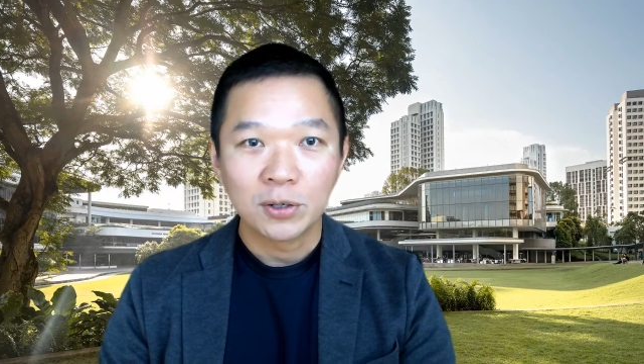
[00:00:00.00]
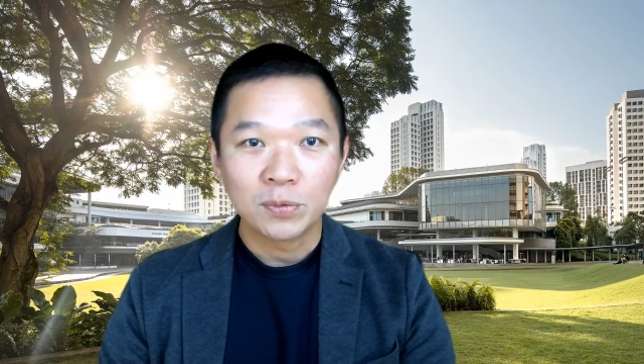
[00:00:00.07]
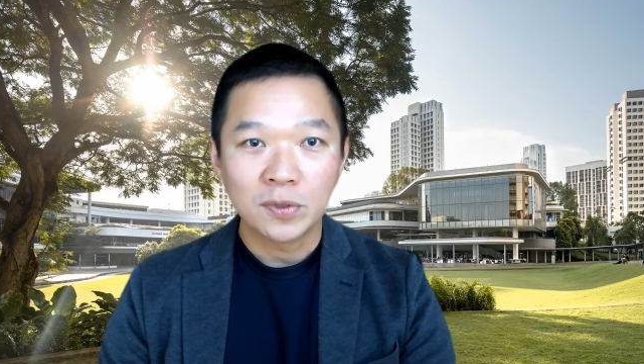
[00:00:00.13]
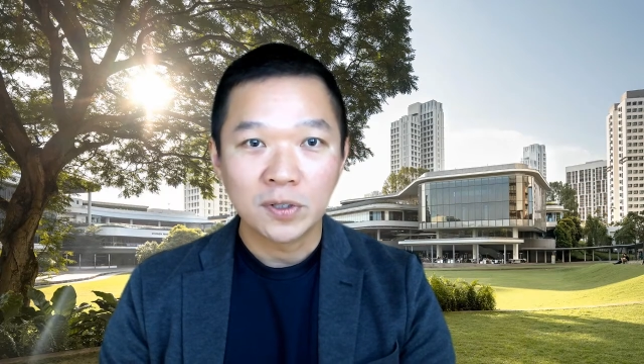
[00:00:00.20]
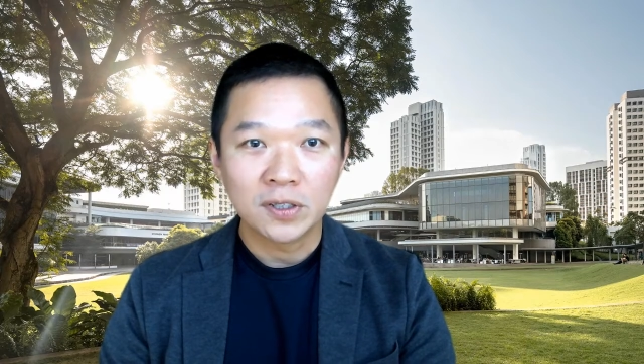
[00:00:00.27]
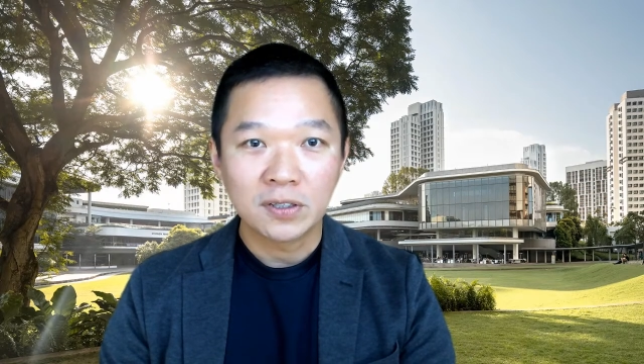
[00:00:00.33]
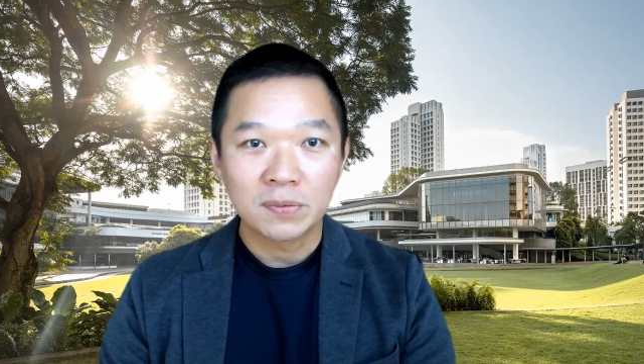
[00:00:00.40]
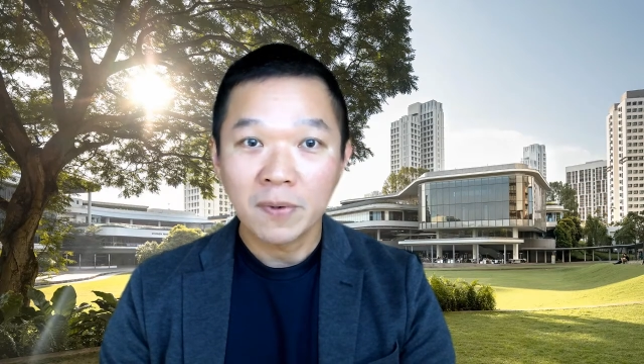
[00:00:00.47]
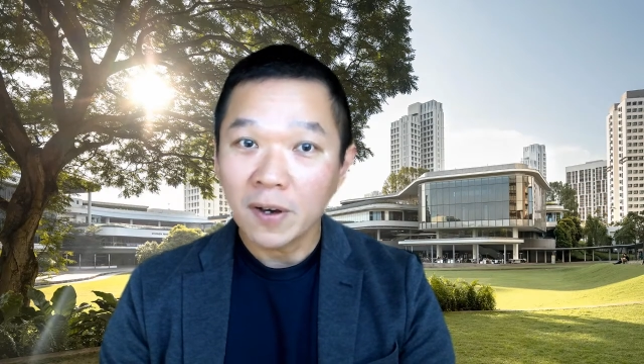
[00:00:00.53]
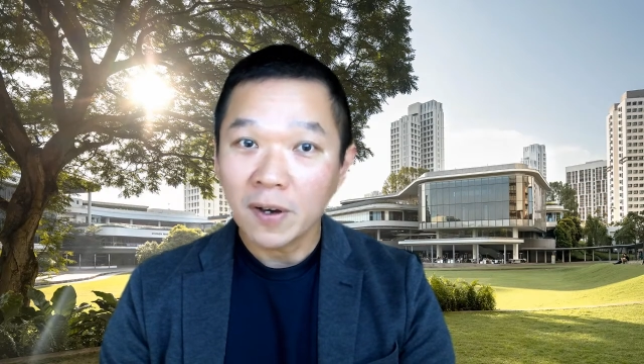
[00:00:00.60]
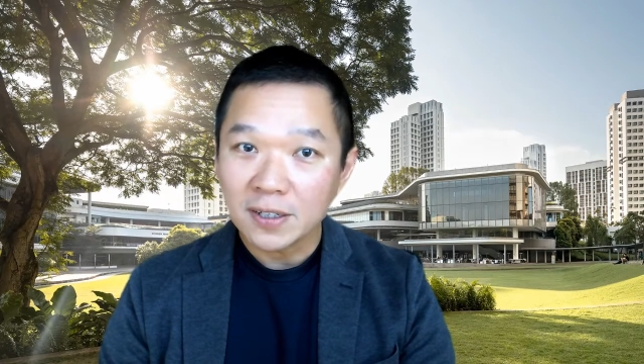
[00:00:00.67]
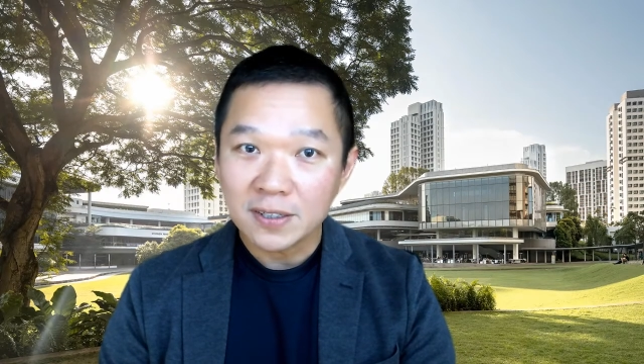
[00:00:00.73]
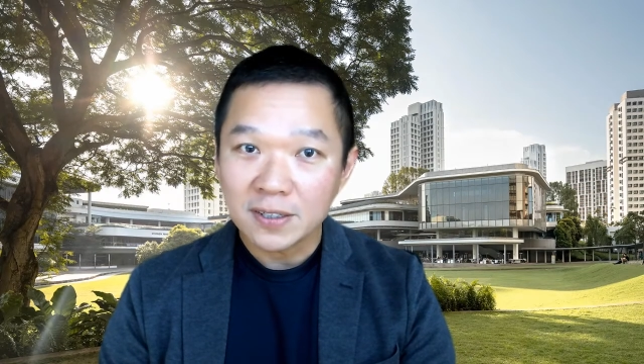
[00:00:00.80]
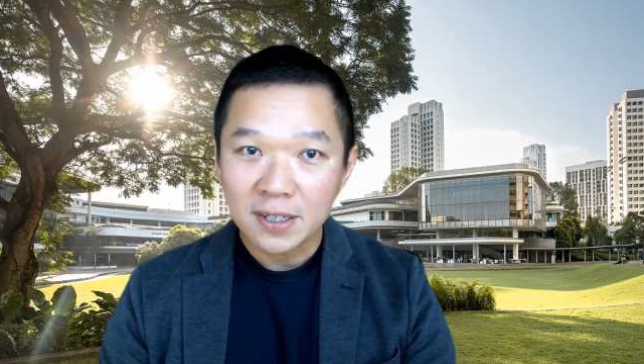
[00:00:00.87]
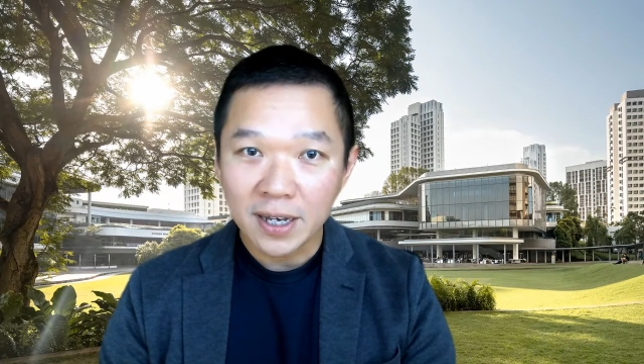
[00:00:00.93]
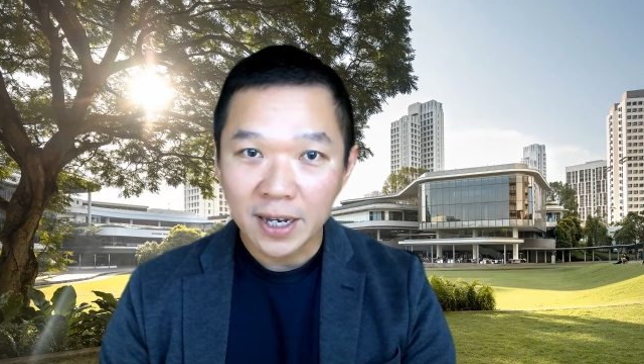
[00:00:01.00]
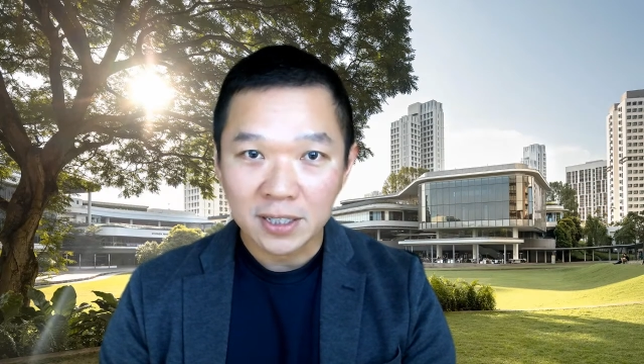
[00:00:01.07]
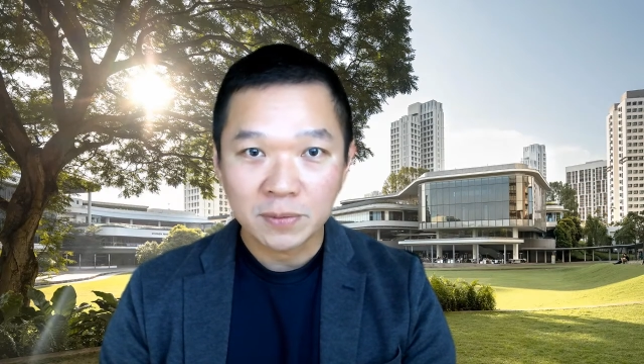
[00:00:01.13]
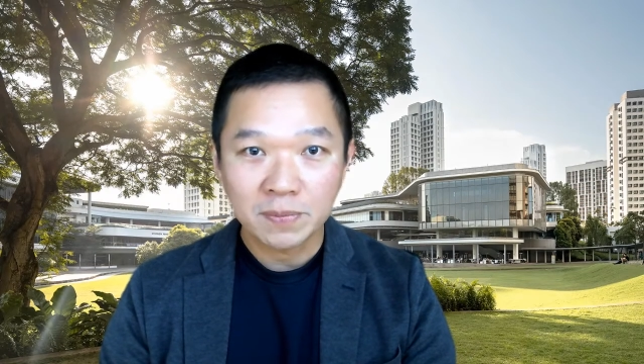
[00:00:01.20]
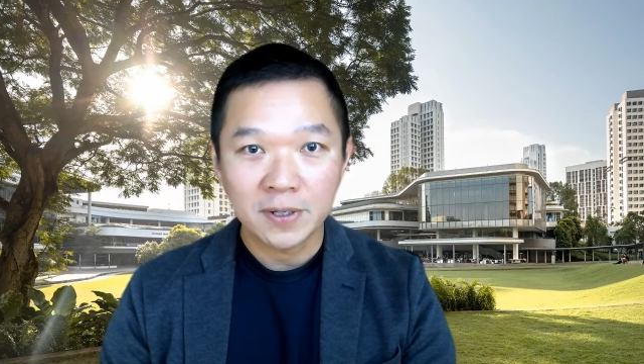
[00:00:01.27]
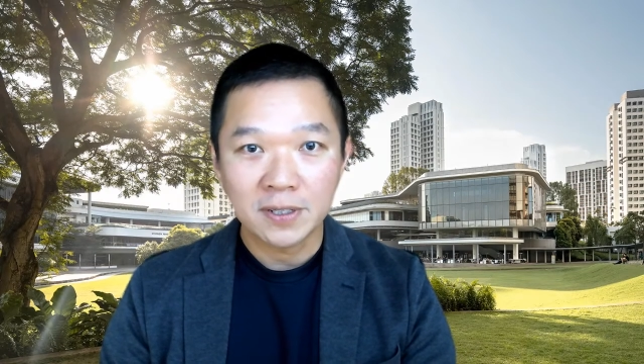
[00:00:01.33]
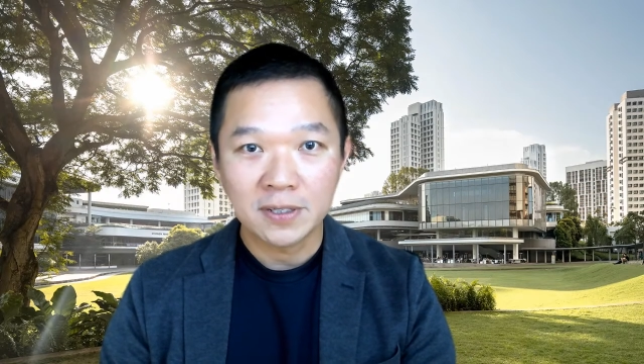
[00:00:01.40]
with policy
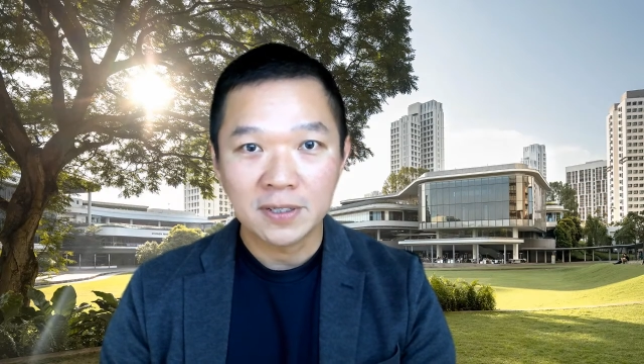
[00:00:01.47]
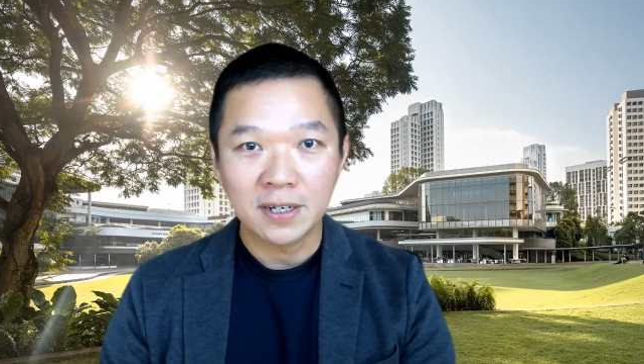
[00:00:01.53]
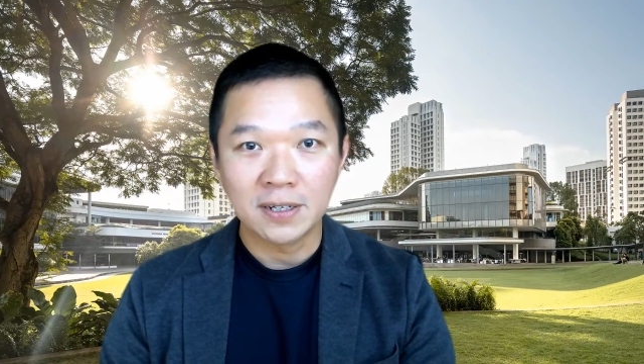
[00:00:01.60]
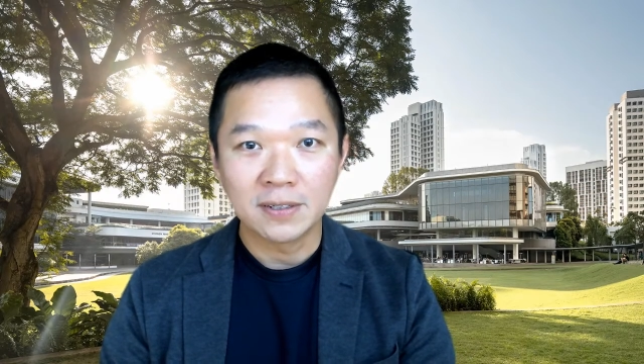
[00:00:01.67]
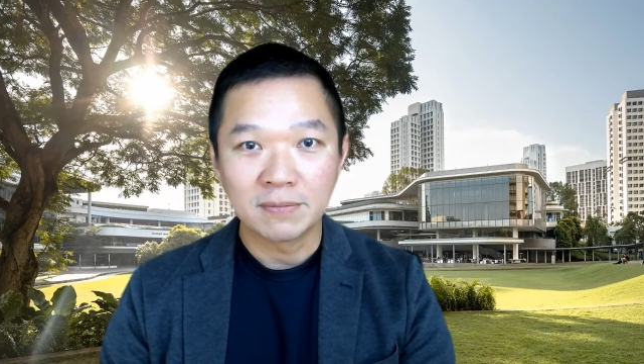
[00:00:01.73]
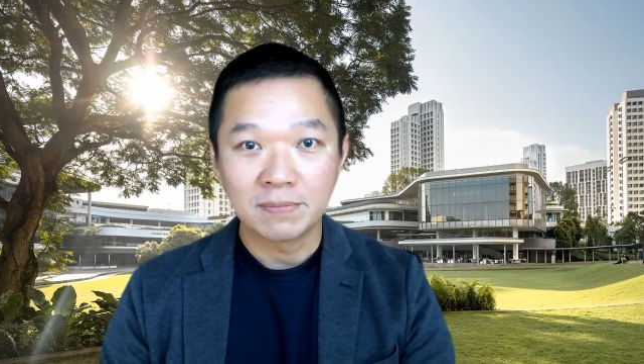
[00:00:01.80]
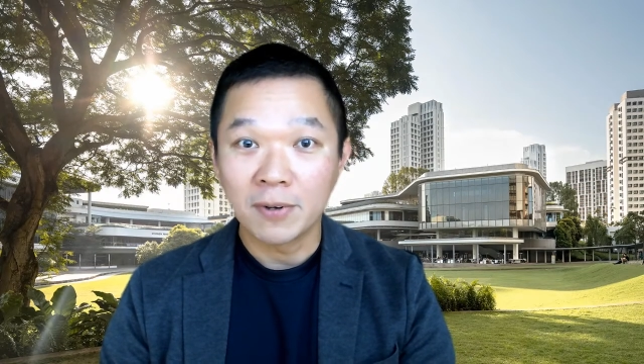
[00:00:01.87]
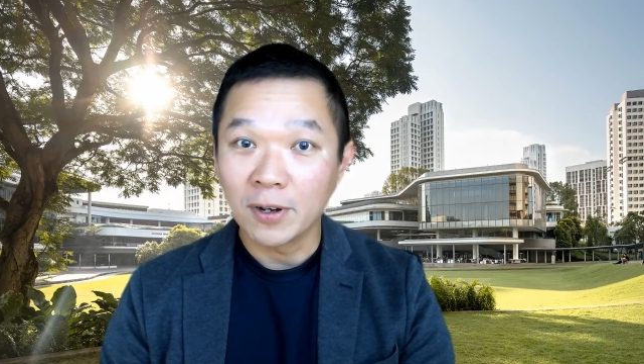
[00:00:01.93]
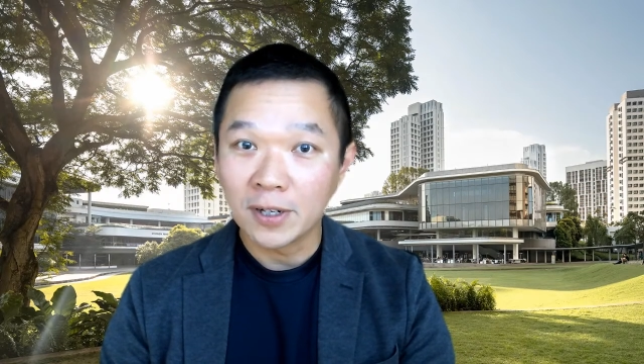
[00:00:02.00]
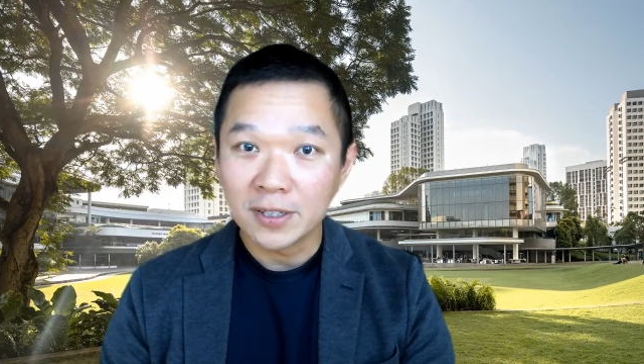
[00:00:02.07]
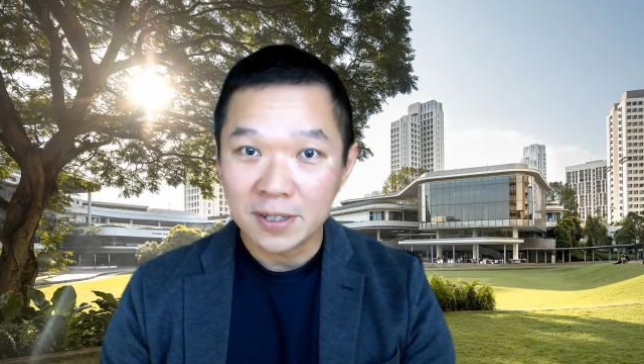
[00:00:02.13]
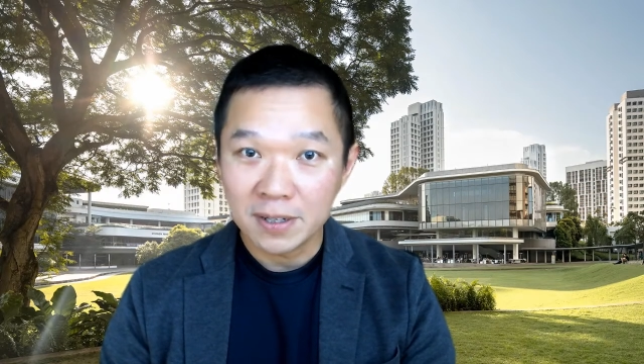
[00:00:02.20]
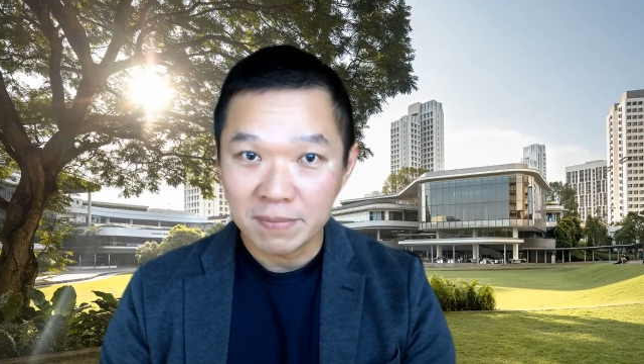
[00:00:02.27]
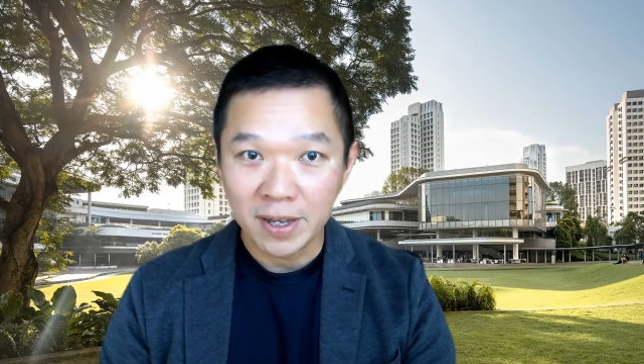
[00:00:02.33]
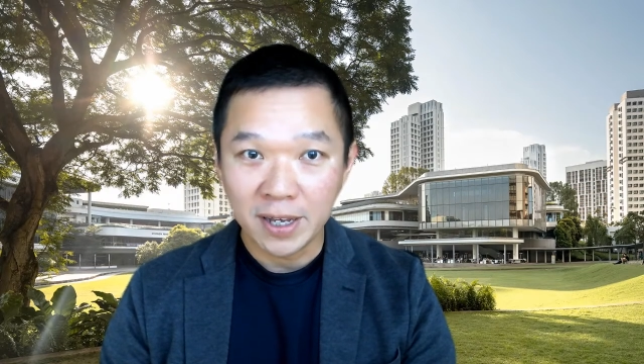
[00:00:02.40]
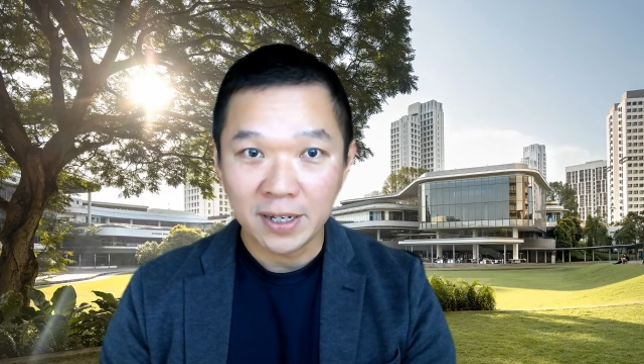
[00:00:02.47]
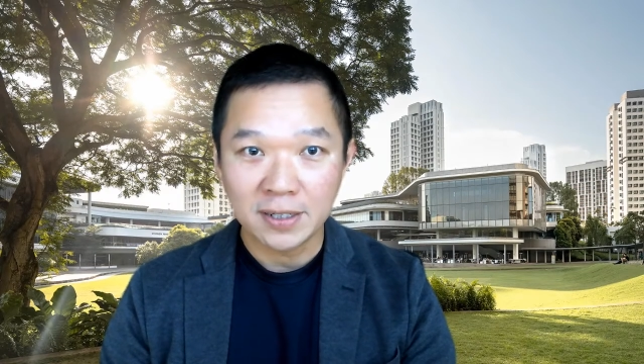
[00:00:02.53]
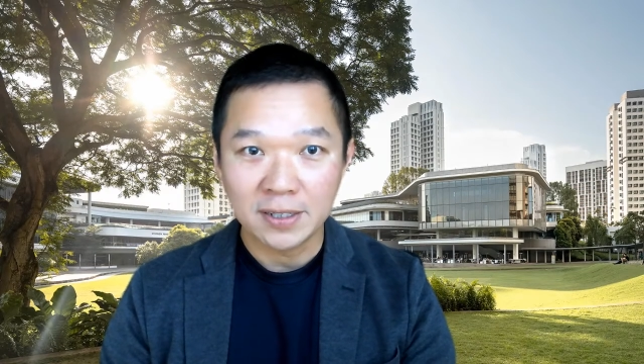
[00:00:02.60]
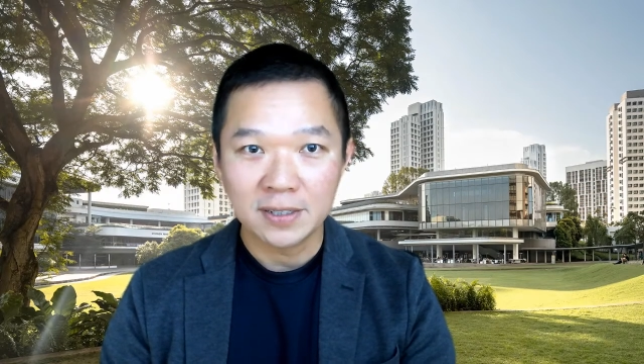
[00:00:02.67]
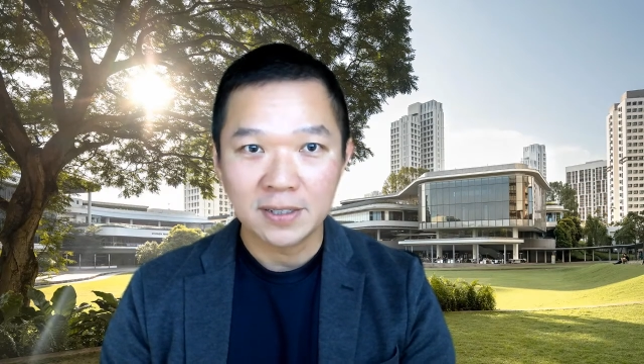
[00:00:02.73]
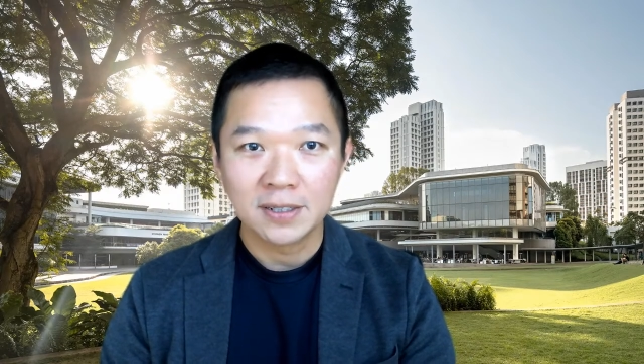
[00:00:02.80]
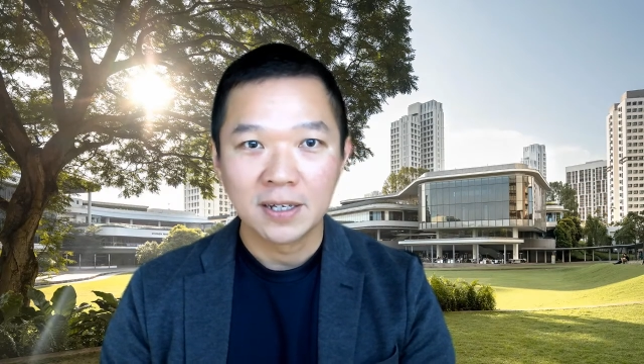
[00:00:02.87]
experts and
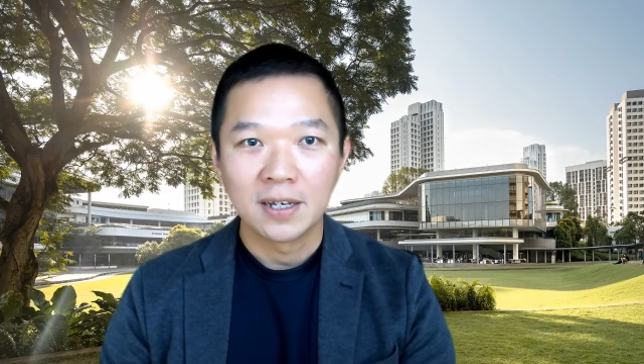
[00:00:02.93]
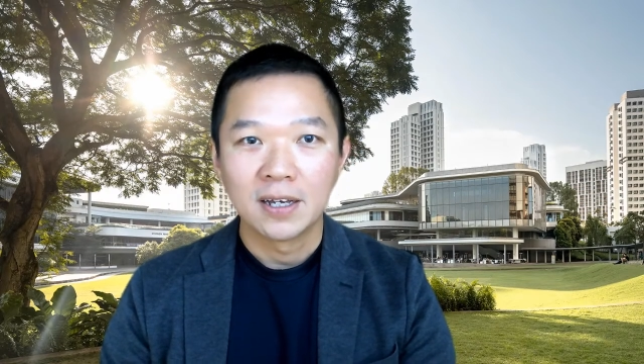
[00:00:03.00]
policymakers.